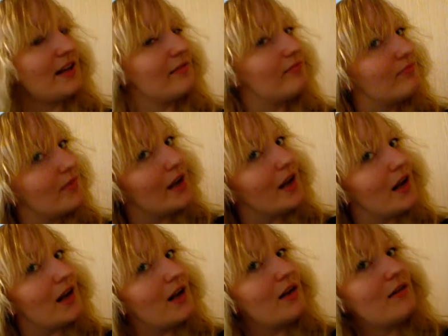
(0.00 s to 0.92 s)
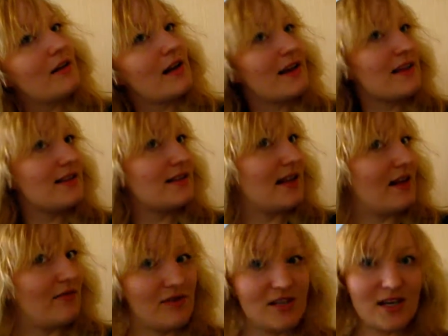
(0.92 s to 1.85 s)
like look like this
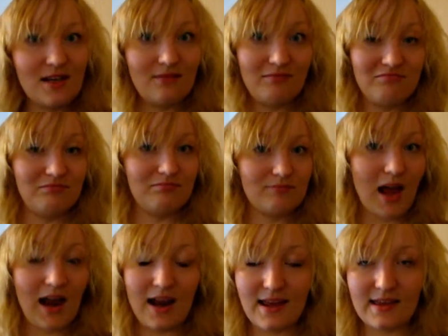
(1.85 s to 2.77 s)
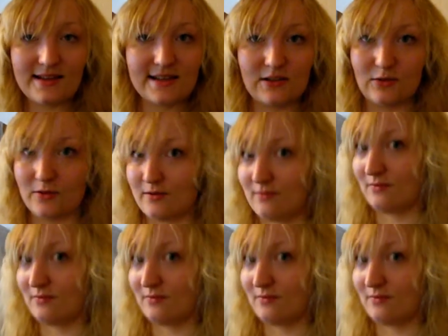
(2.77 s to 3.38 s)
every day? I like this look.